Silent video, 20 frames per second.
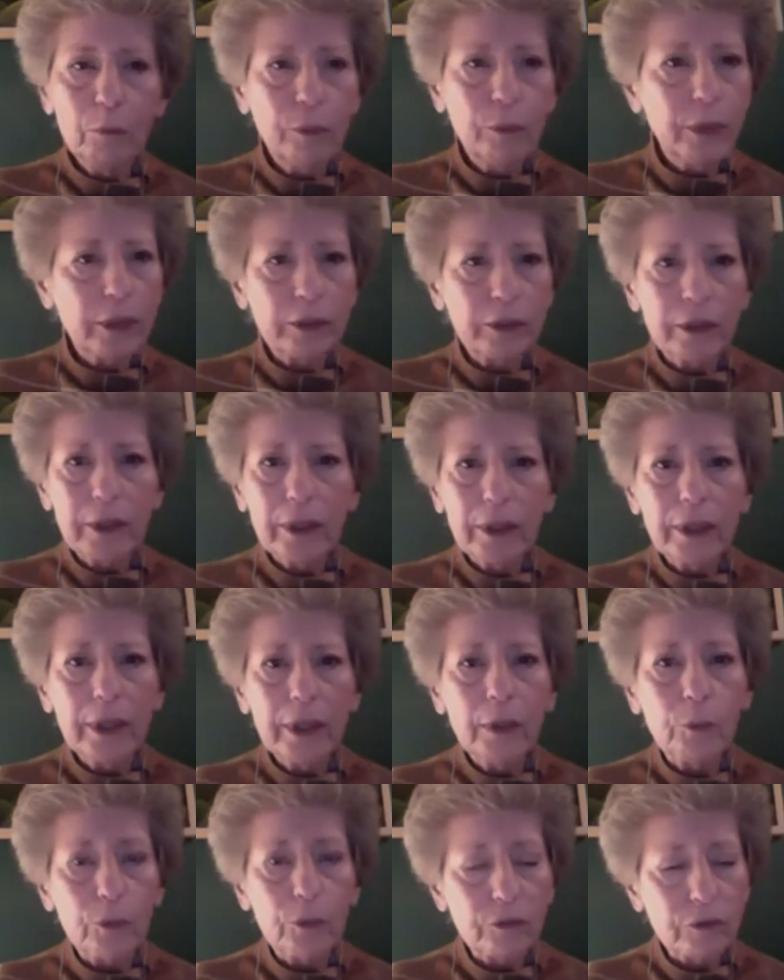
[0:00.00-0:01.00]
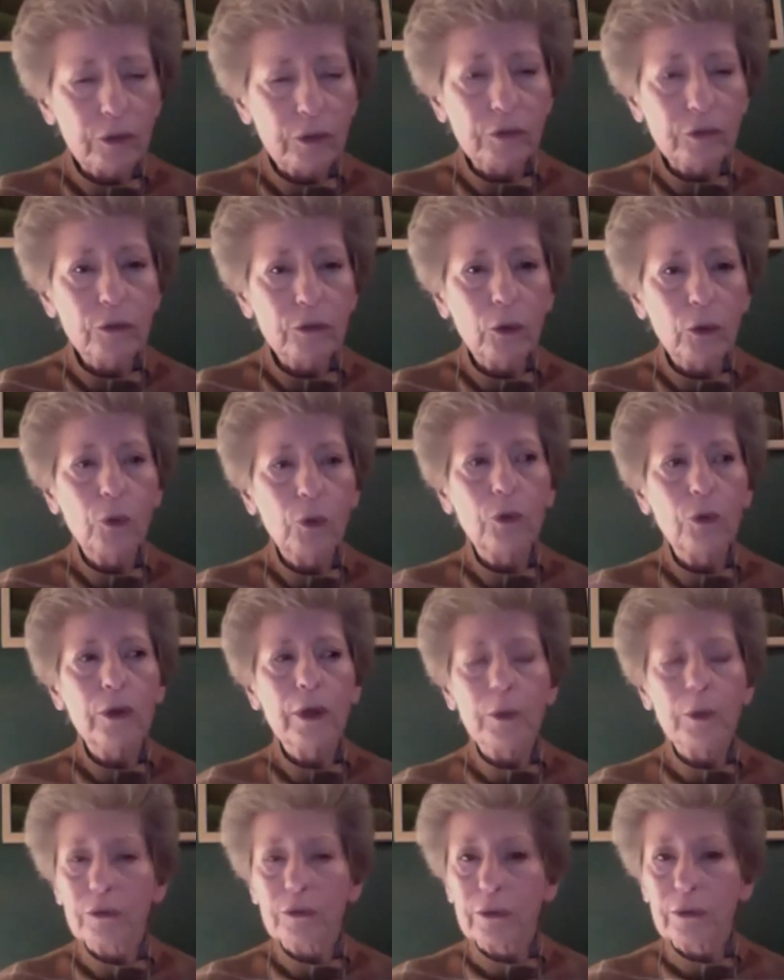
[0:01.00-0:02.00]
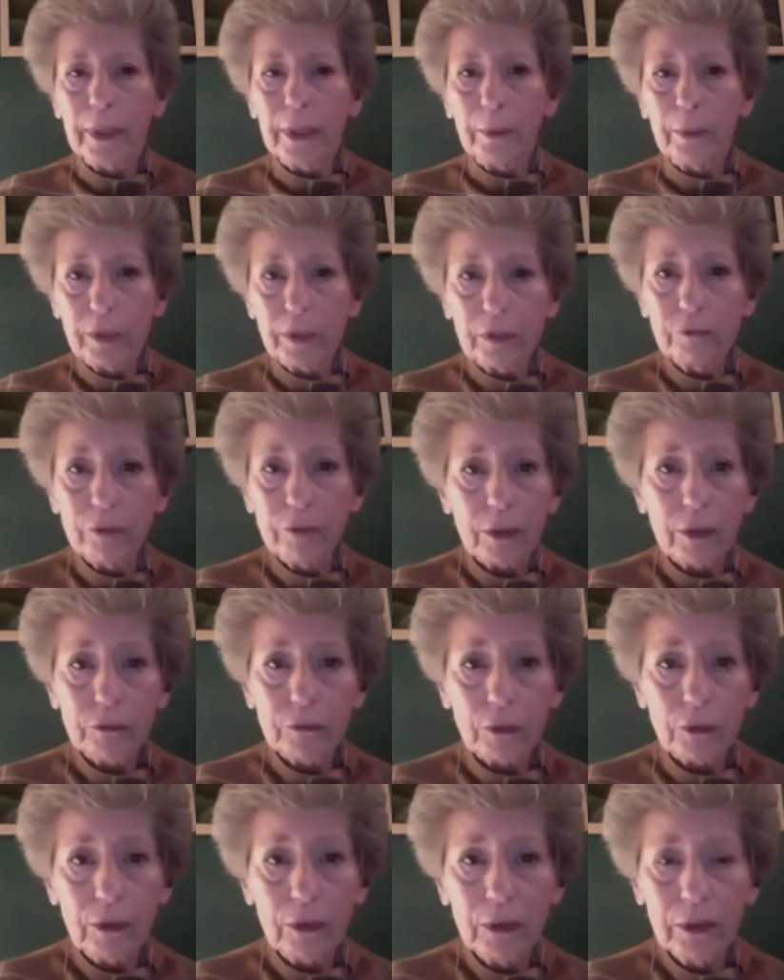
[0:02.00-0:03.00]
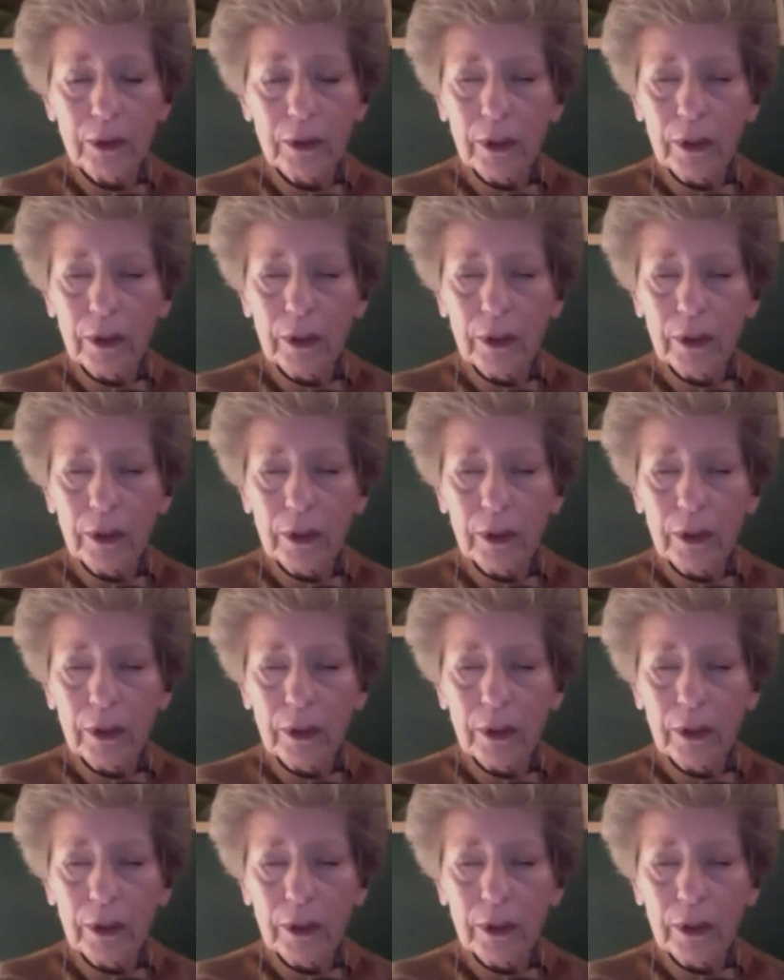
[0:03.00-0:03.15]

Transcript: but it was as though it was an empty vessel.